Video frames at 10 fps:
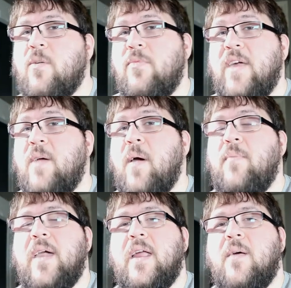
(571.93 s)
I'm thinking about
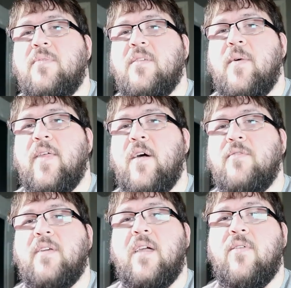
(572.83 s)
picking up some of
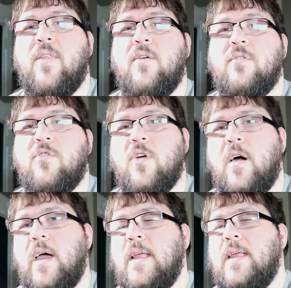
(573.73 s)
those and giving those a
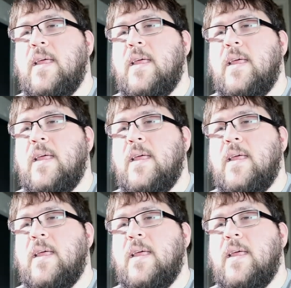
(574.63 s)
shot